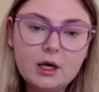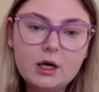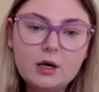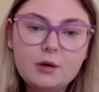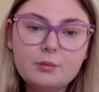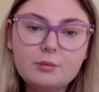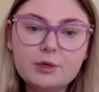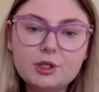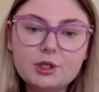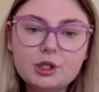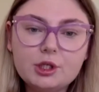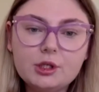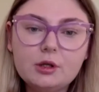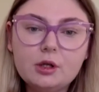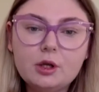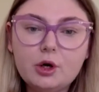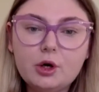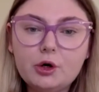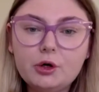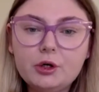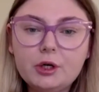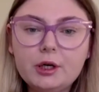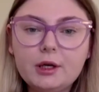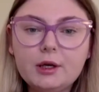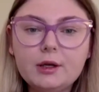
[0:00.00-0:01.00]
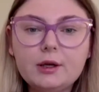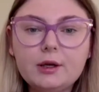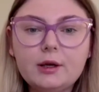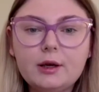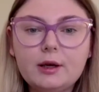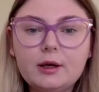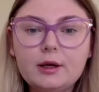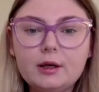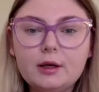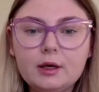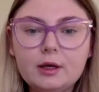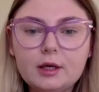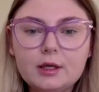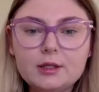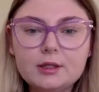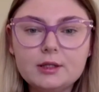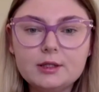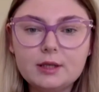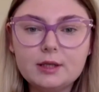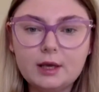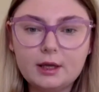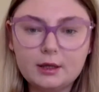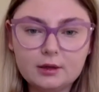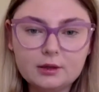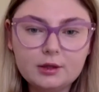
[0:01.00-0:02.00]
Machine learning and
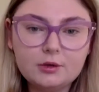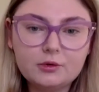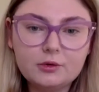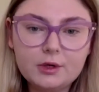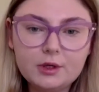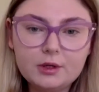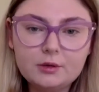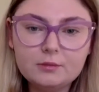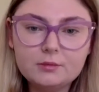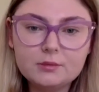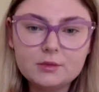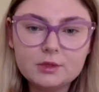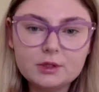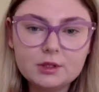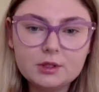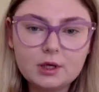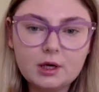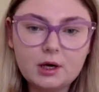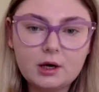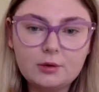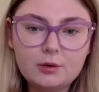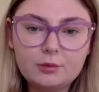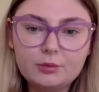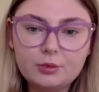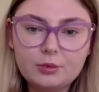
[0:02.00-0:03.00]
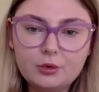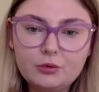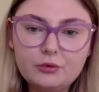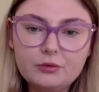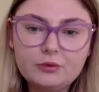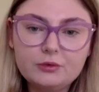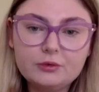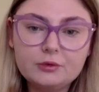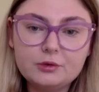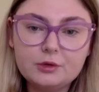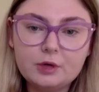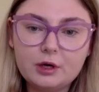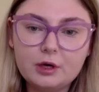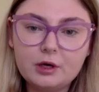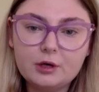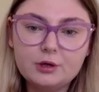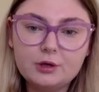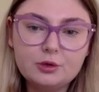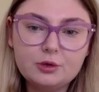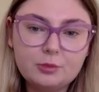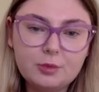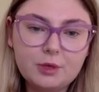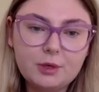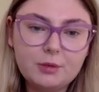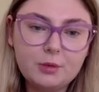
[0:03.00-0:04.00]
its algorithms are proved
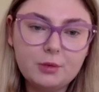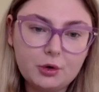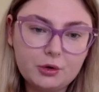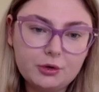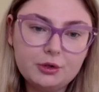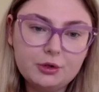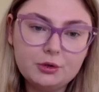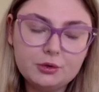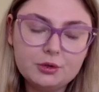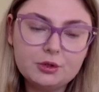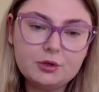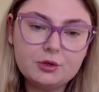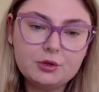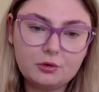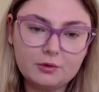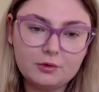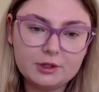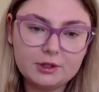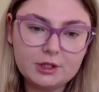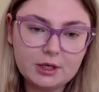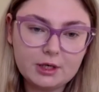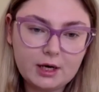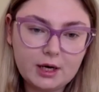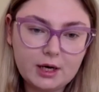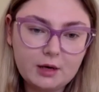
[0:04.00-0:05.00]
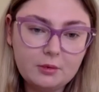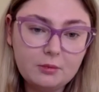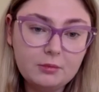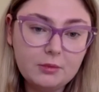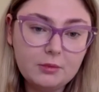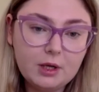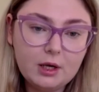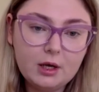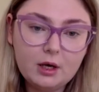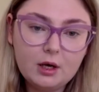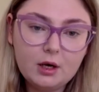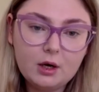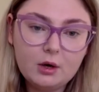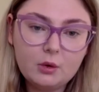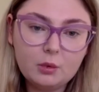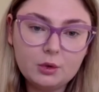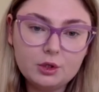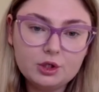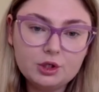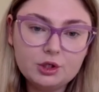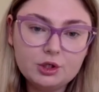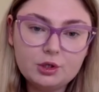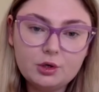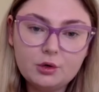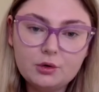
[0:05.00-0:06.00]
to be more used over time,
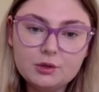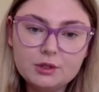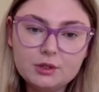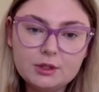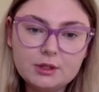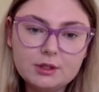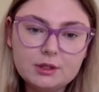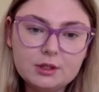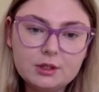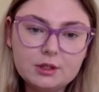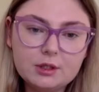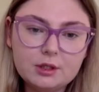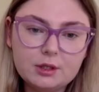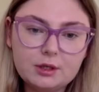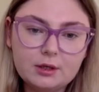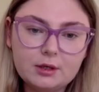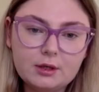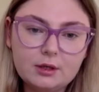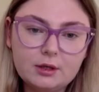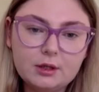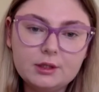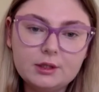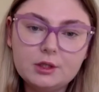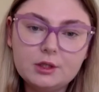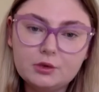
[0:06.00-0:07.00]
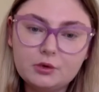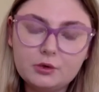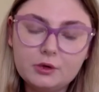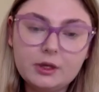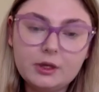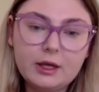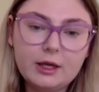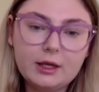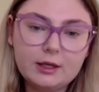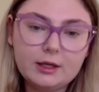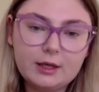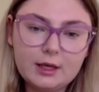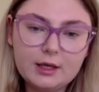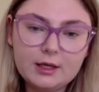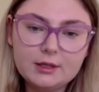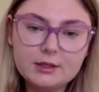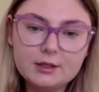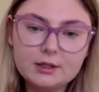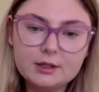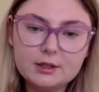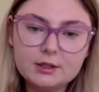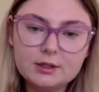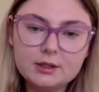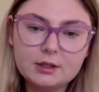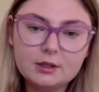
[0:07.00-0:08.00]
which shows that literary
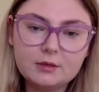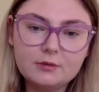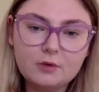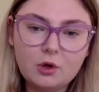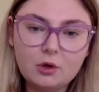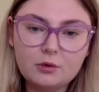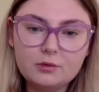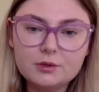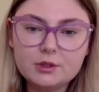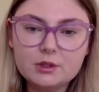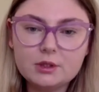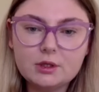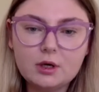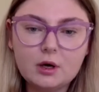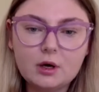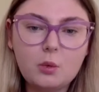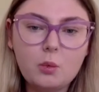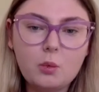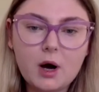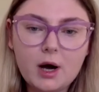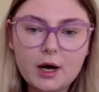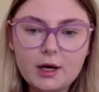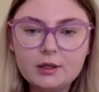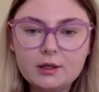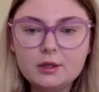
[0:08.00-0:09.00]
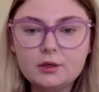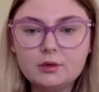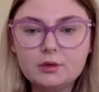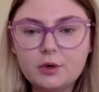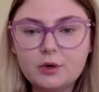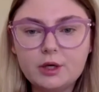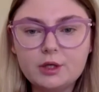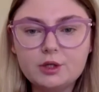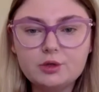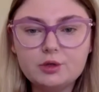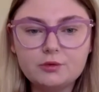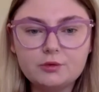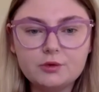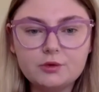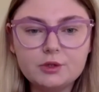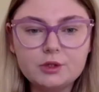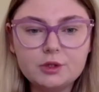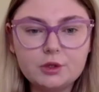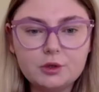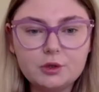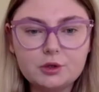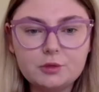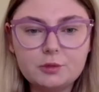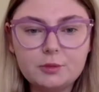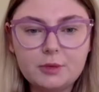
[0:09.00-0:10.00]
analysis involves a wider range of
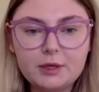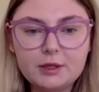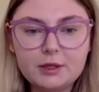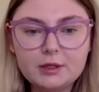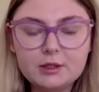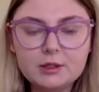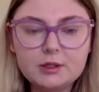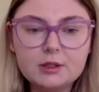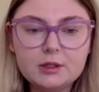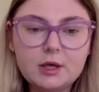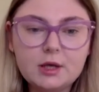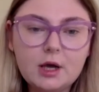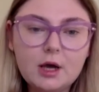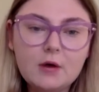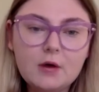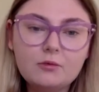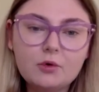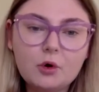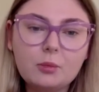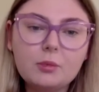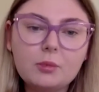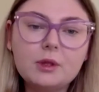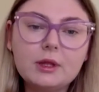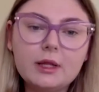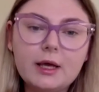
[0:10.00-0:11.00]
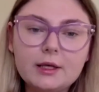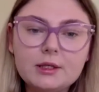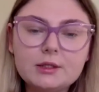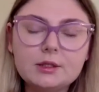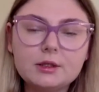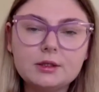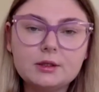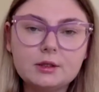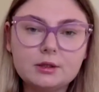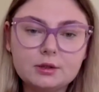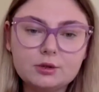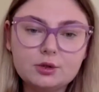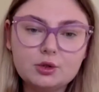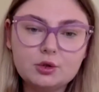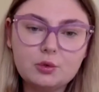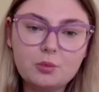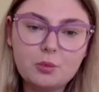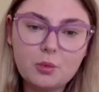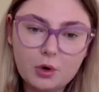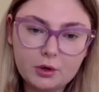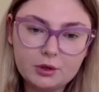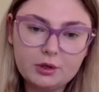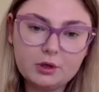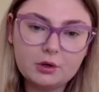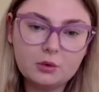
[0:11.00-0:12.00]
research methods, from classical to
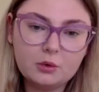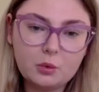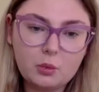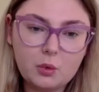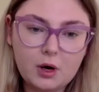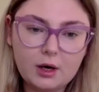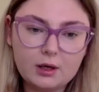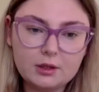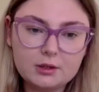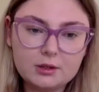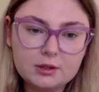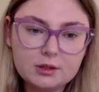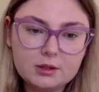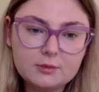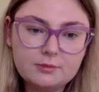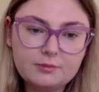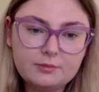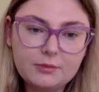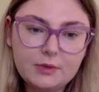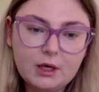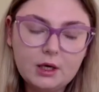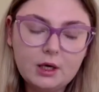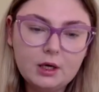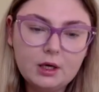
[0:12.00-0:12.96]
modern ones.